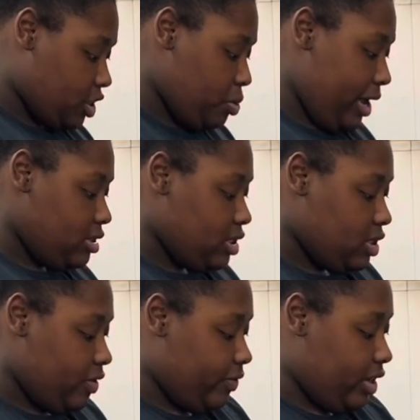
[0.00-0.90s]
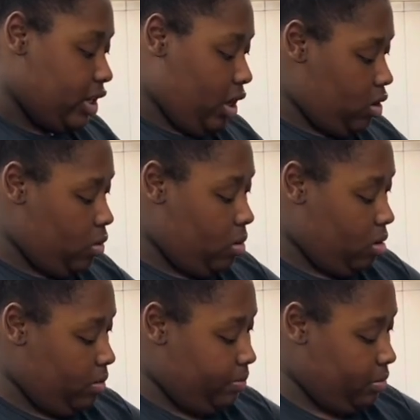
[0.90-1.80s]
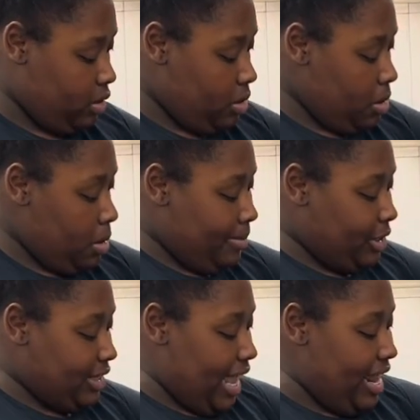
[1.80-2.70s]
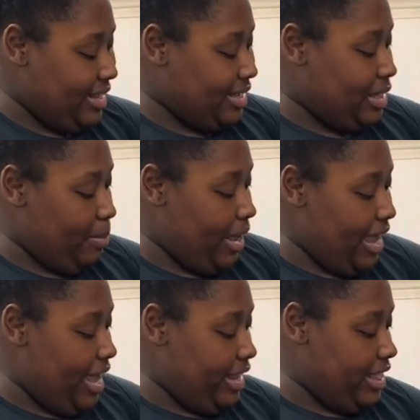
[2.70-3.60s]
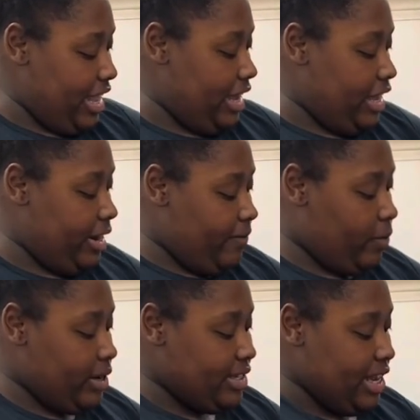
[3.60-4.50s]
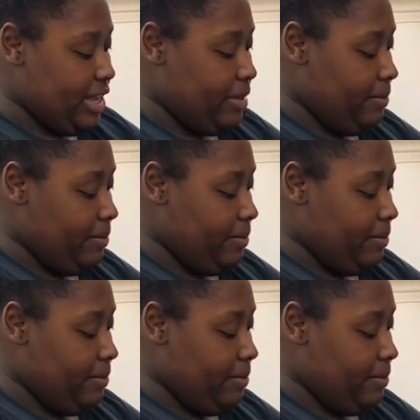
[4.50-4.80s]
2 ounces of canola oil. Just add it to the pan, let that heat up for a second.